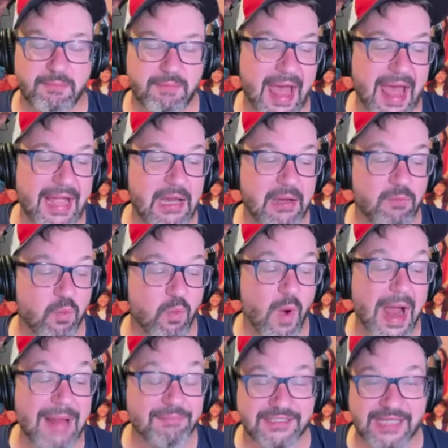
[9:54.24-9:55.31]
Maddie
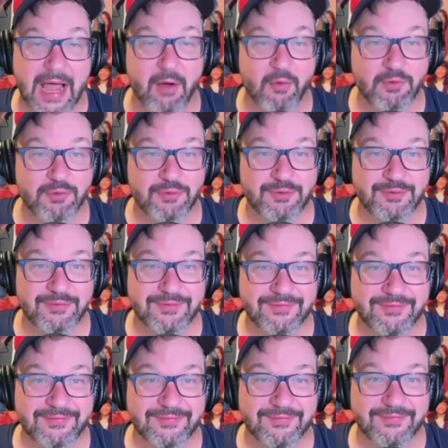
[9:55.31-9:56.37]
wipes out,
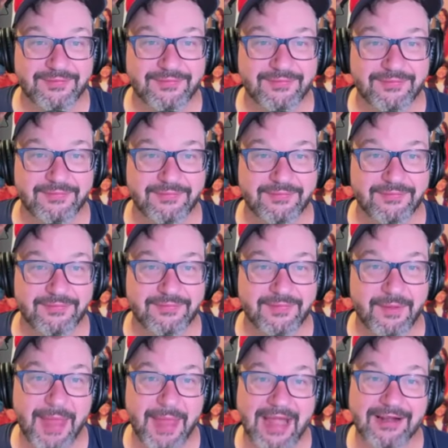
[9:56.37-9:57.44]

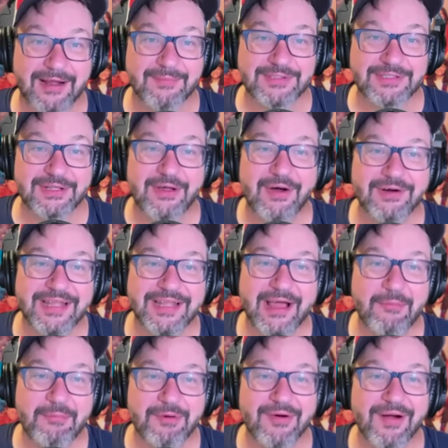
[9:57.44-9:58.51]
a man comes along to
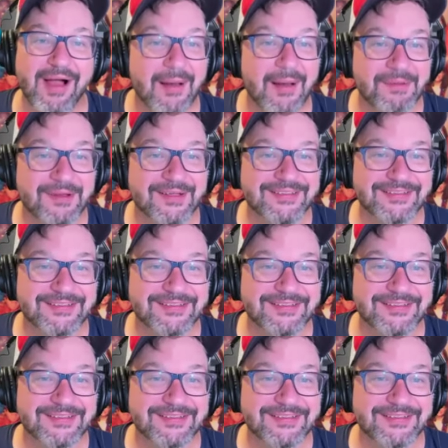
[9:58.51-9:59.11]
help her up.